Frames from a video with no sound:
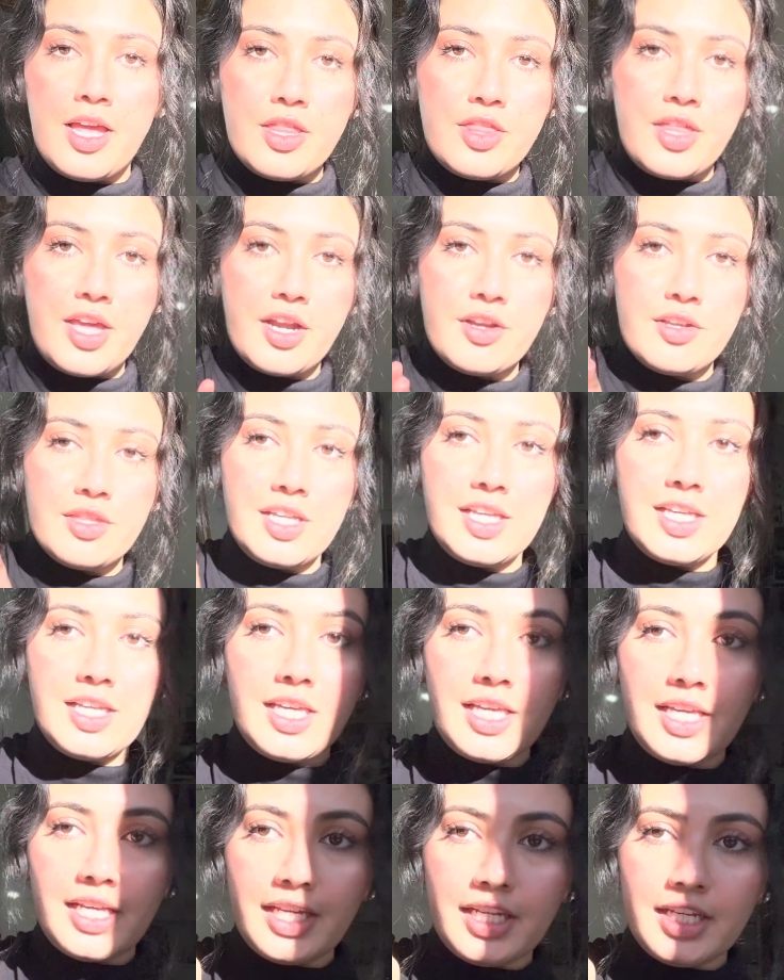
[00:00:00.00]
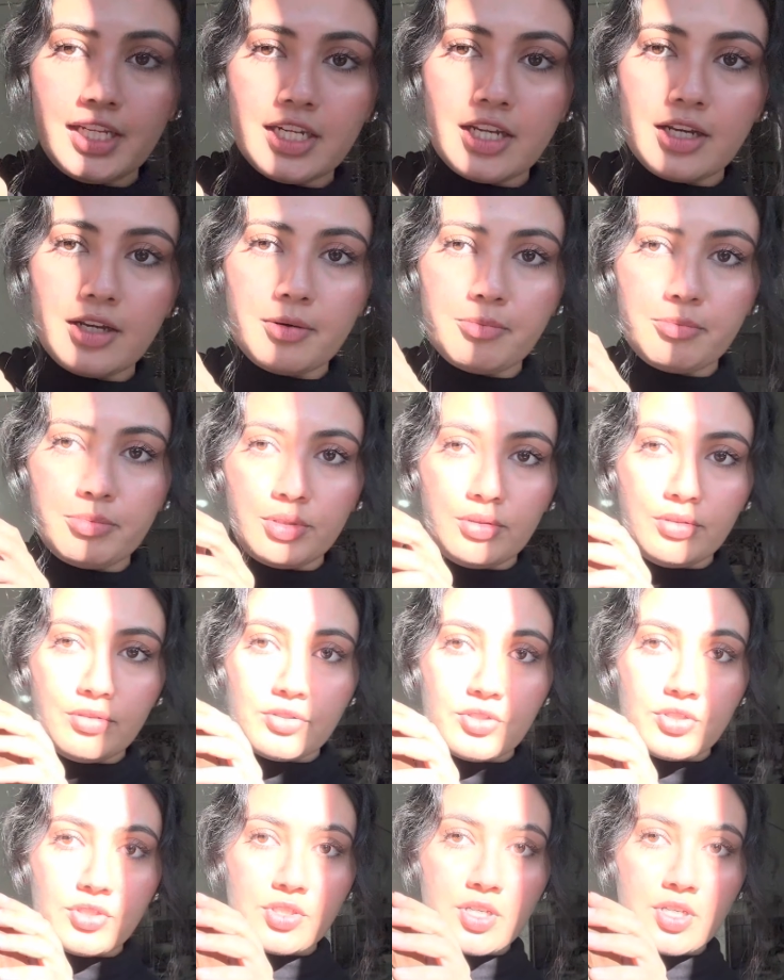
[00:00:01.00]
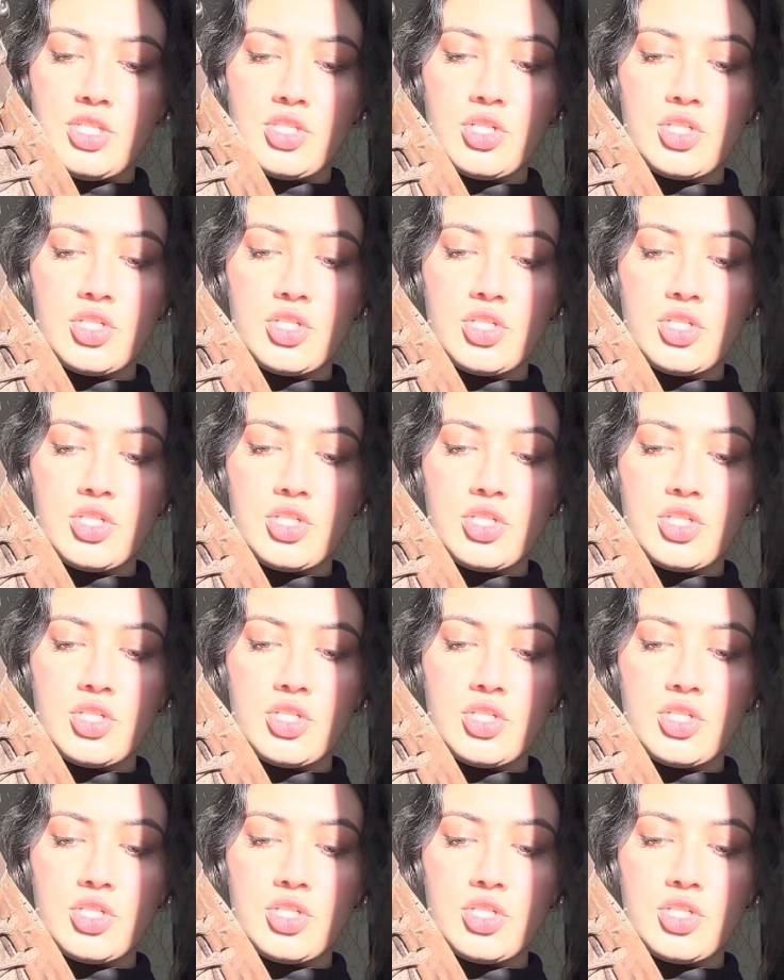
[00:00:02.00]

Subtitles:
They're the Keen boots.